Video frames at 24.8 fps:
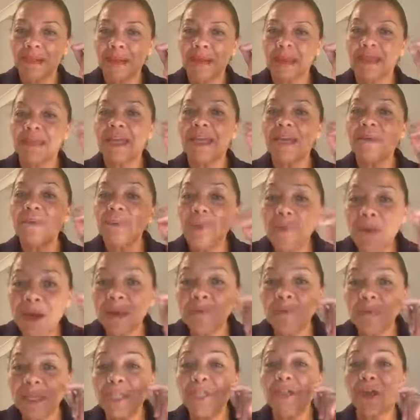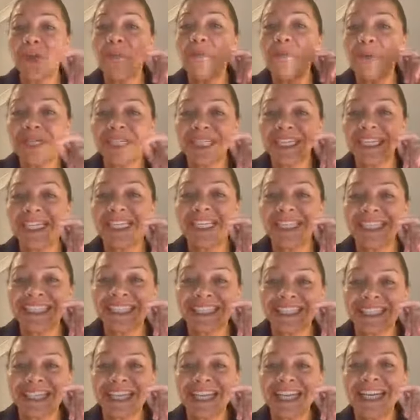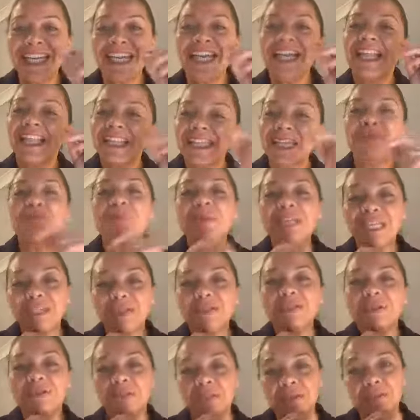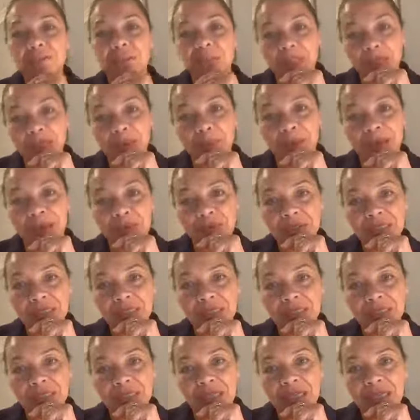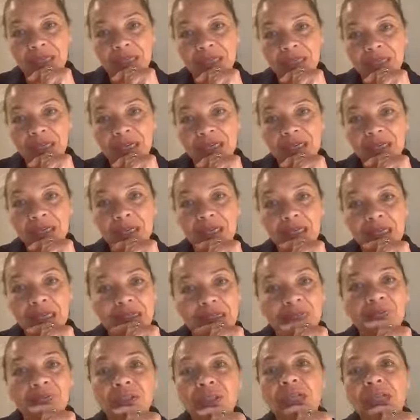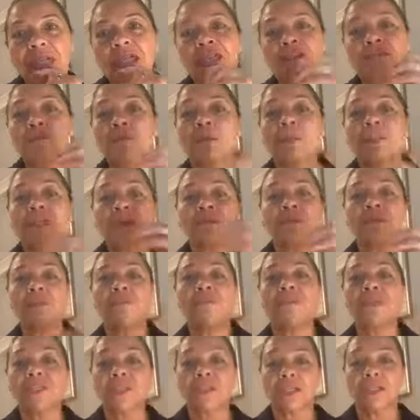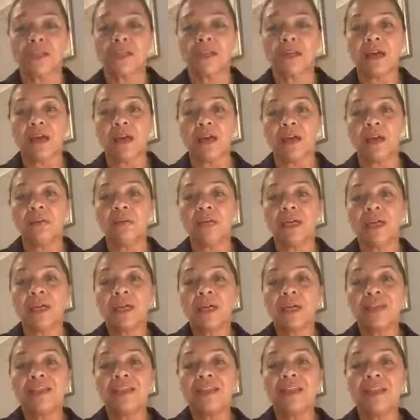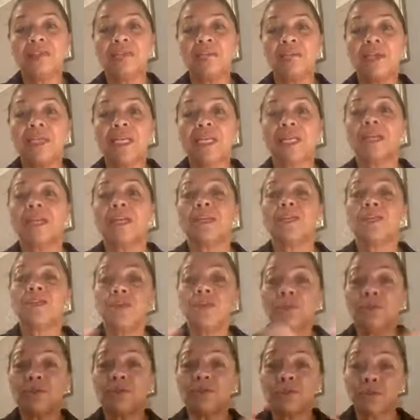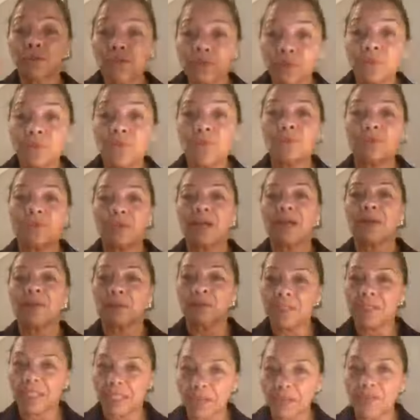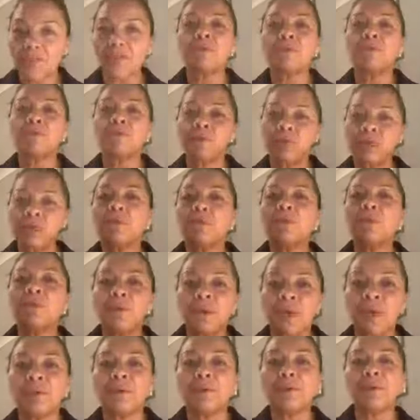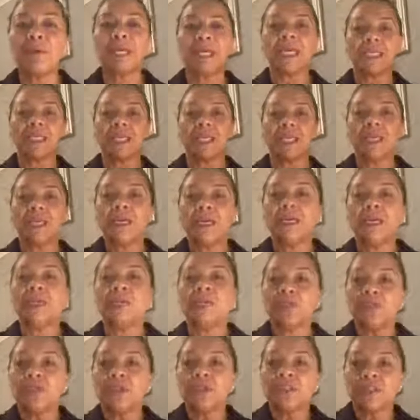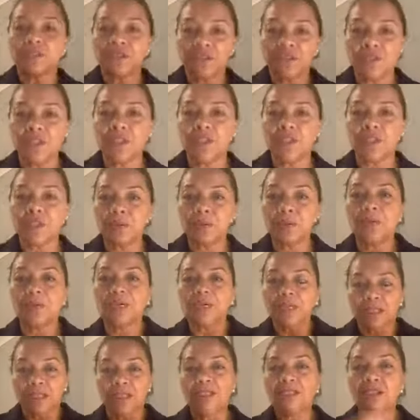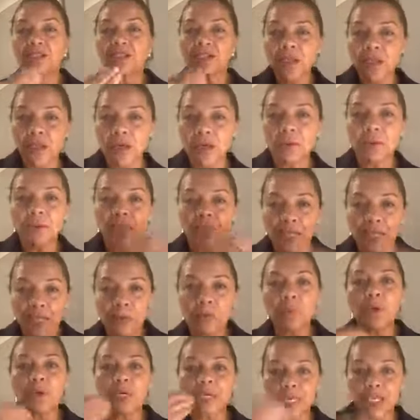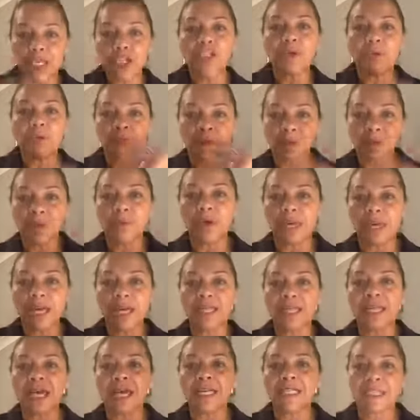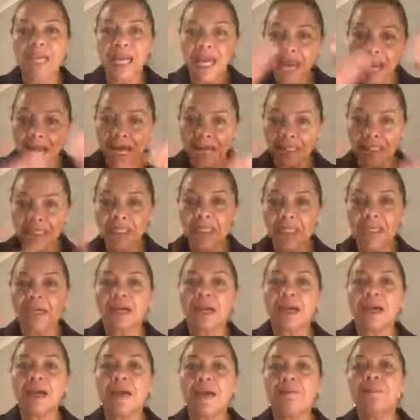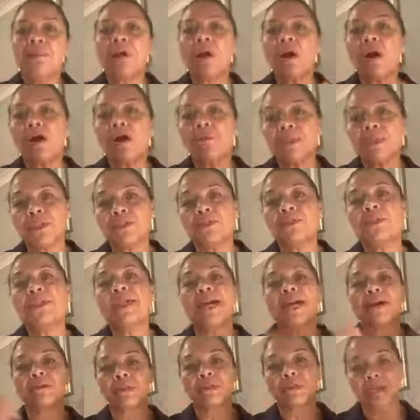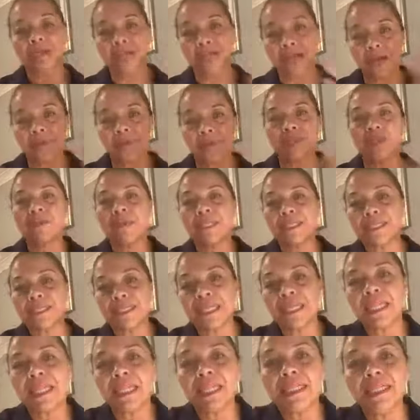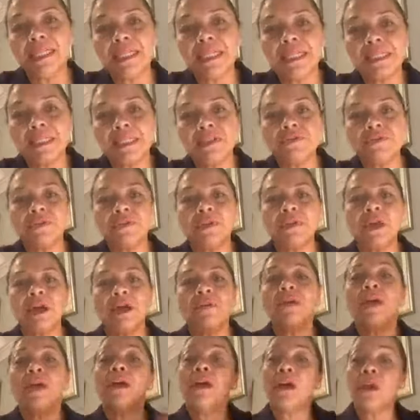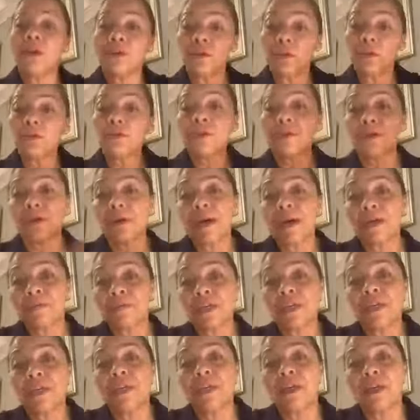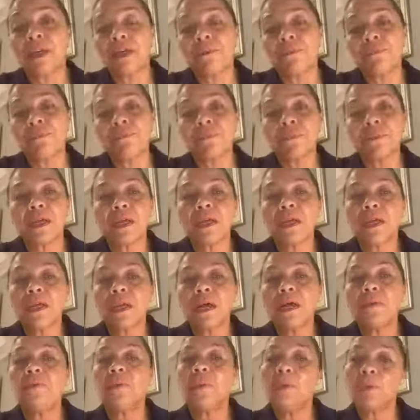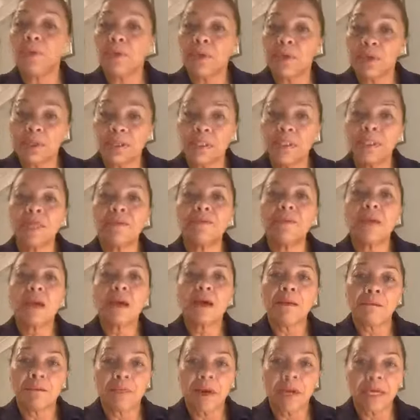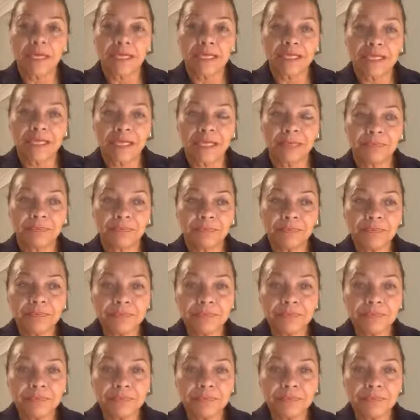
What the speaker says: And then when we know what it is, then we can do something about it. And even if we don't immediately know, then we can use the tools that I will give you and we will work with in order for you to slowly work at chipping away at that and calming you down and allowing you to see things in a different light, and also having a more positive mindset.